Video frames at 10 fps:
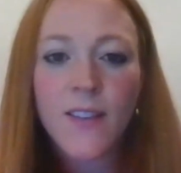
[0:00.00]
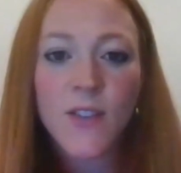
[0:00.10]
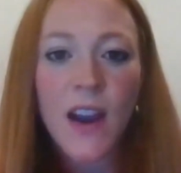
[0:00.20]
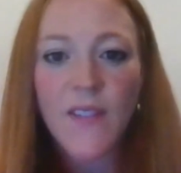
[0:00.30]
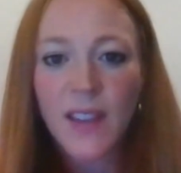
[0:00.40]

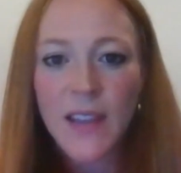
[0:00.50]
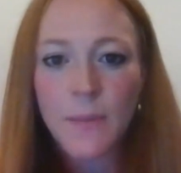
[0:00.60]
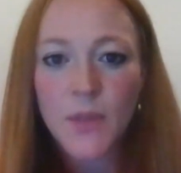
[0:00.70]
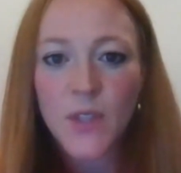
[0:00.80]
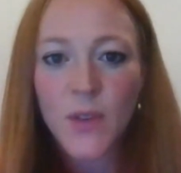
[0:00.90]
driving
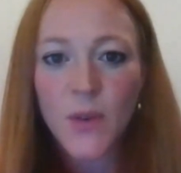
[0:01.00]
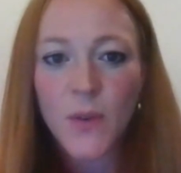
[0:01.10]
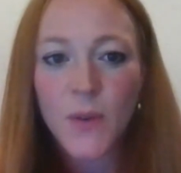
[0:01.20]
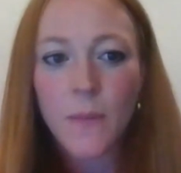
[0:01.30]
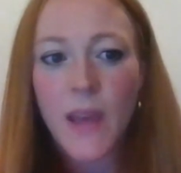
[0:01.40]
them
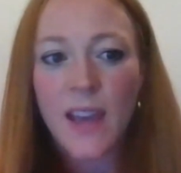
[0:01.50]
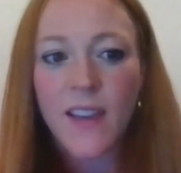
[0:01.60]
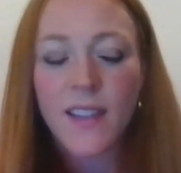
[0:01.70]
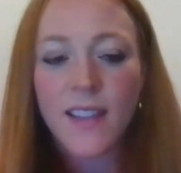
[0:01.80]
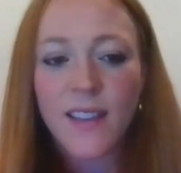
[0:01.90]
to make
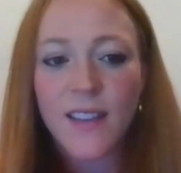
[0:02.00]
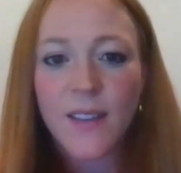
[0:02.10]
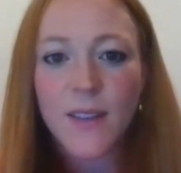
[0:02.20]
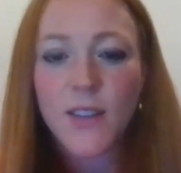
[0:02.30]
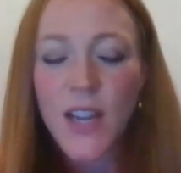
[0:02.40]

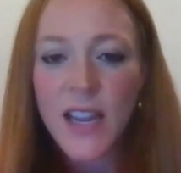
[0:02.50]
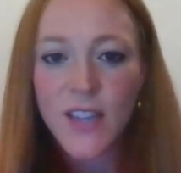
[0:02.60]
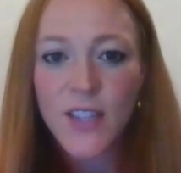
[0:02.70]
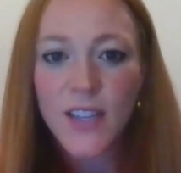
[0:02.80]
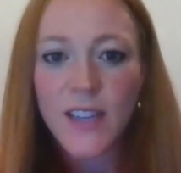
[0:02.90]
the
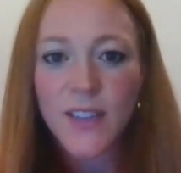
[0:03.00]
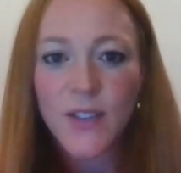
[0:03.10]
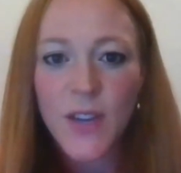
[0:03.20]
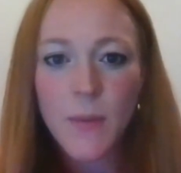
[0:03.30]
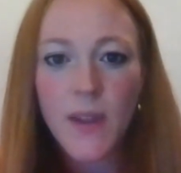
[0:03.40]
change in
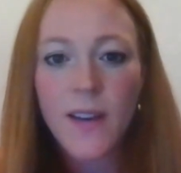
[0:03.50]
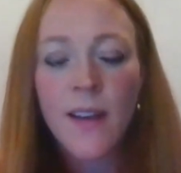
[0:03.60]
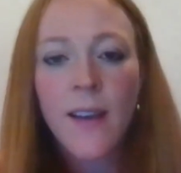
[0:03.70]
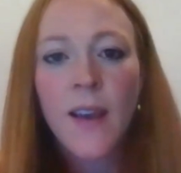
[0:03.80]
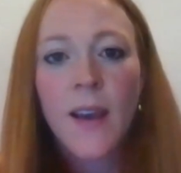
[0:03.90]
treatment,
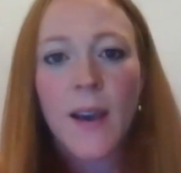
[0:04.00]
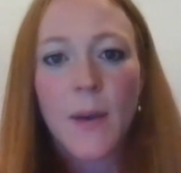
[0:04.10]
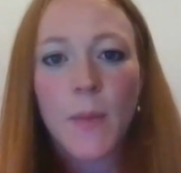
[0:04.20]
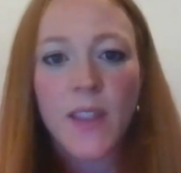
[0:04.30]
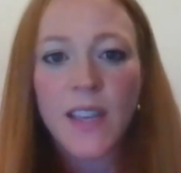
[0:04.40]

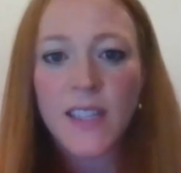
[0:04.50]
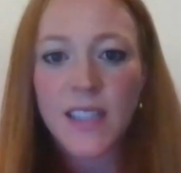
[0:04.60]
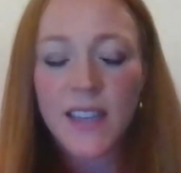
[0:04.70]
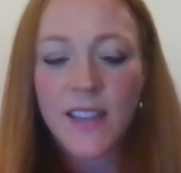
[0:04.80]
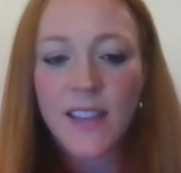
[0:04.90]
but they
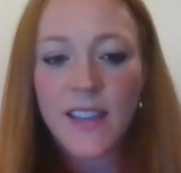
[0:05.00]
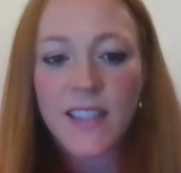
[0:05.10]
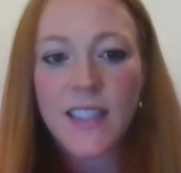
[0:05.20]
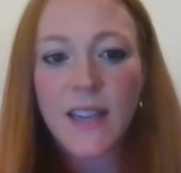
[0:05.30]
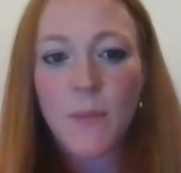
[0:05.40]
did
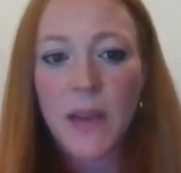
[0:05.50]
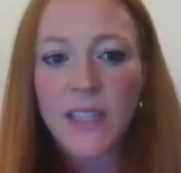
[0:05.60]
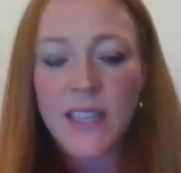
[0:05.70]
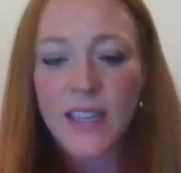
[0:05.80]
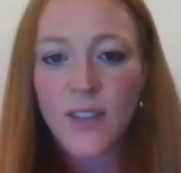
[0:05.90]
this in
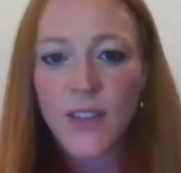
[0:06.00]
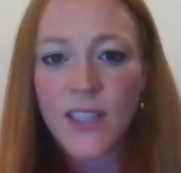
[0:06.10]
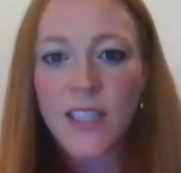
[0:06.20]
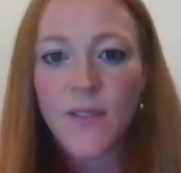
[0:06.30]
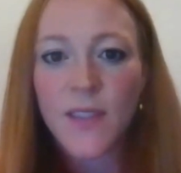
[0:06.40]
best
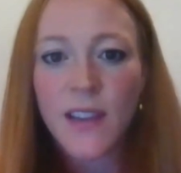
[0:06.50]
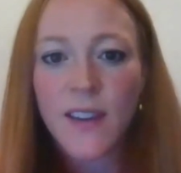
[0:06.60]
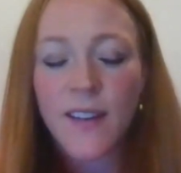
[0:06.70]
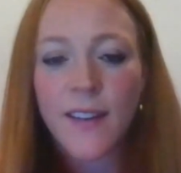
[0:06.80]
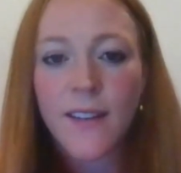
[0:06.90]
interest of
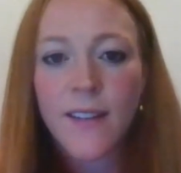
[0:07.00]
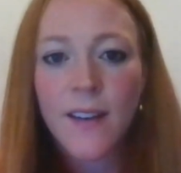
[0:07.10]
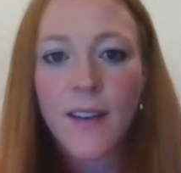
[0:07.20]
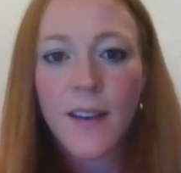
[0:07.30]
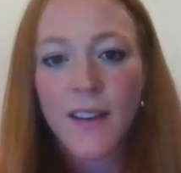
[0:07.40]
their
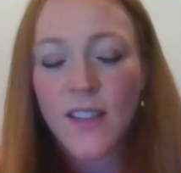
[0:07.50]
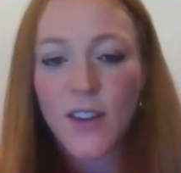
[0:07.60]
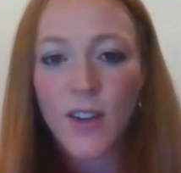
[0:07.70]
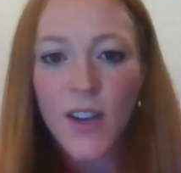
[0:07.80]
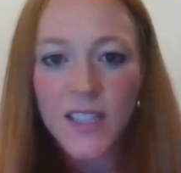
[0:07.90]

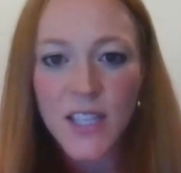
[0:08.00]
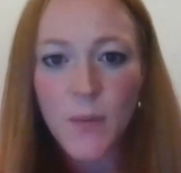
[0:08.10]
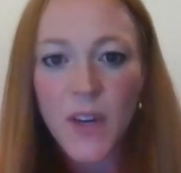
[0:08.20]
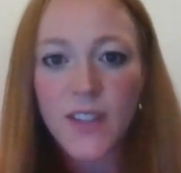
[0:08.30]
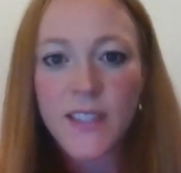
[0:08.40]

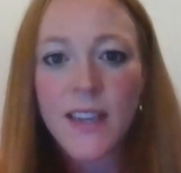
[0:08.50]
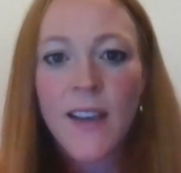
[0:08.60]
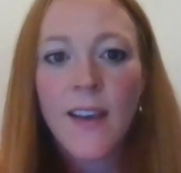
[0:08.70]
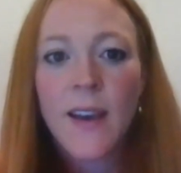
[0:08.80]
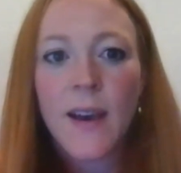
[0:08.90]
customers
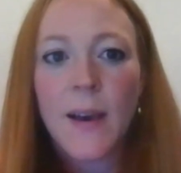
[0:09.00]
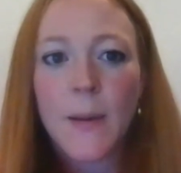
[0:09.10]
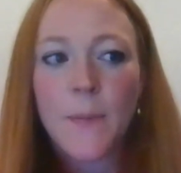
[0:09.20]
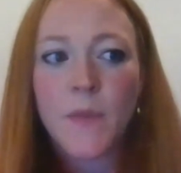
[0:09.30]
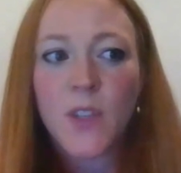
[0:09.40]

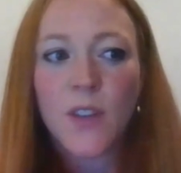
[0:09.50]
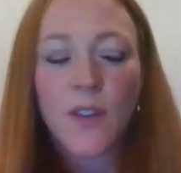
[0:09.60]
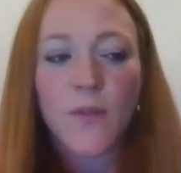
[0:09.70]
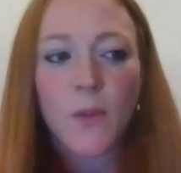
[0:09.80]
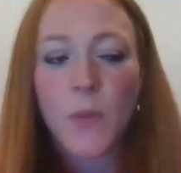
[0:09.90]

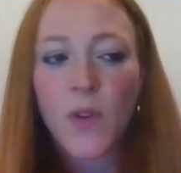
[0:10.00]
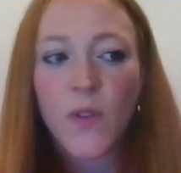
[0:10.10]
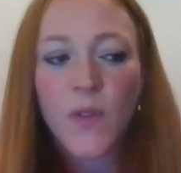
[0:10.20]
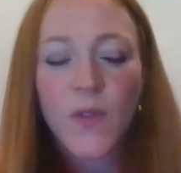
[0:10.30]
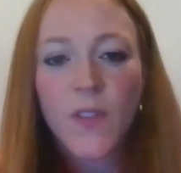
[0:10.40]
to
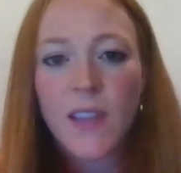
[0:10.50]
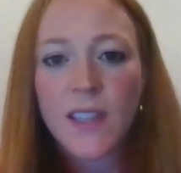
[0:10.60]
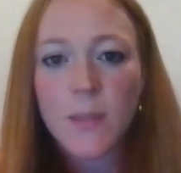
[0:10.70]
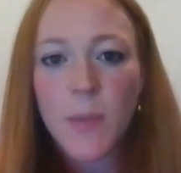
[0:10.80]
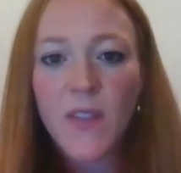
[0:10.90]
remove
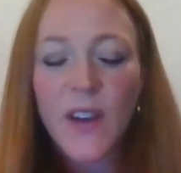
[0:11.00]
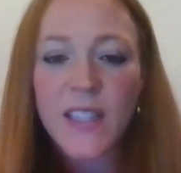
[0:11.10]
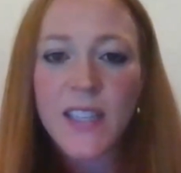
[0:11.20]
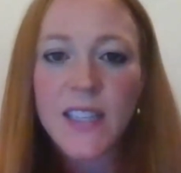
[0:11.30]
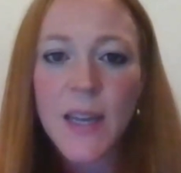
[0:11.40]
this
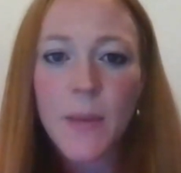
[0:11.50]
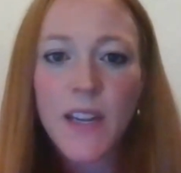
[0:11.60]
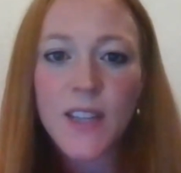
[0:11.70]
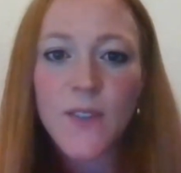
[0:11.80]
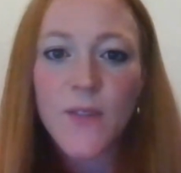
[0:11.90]
PFAS
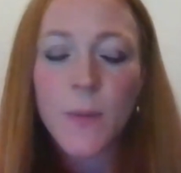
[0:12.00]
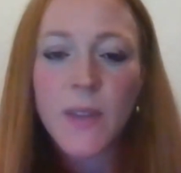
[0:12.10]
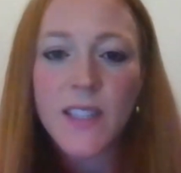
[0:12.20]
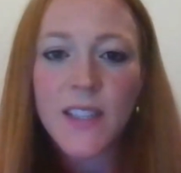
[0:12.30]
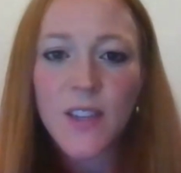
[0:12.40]
contamination from
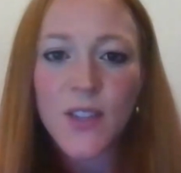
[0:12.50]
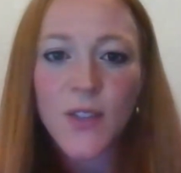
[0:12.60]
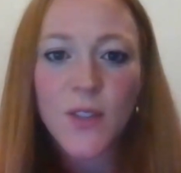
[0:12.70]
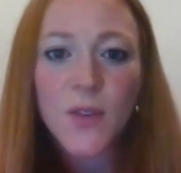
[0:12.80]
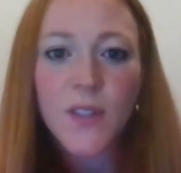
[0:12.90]
these
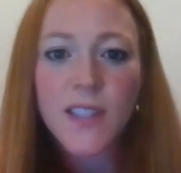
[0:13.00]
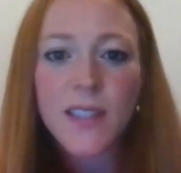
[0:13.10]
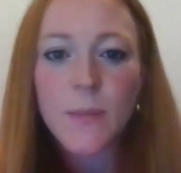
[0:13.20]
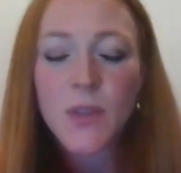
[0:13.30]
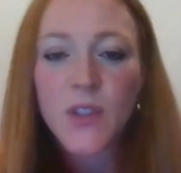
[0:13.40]
industrial sources
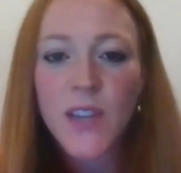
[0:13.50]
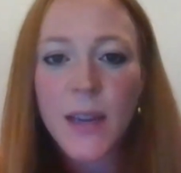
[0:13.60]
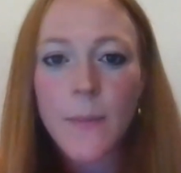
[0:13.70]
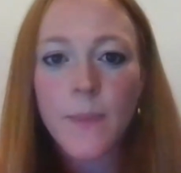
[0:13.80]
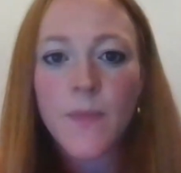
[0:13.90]

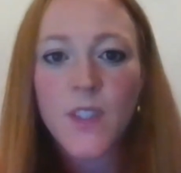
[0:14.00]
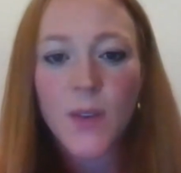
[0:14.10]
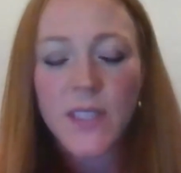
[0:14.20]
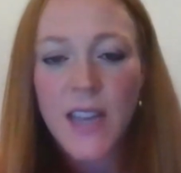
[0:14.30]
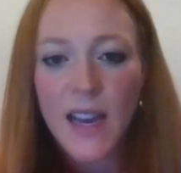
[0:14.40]
upstream, so
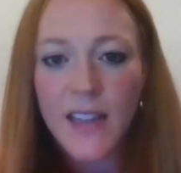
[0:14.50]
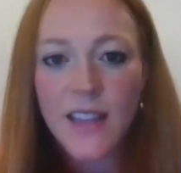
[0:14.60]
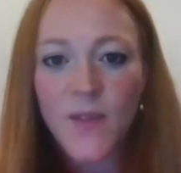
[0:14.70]
it's not in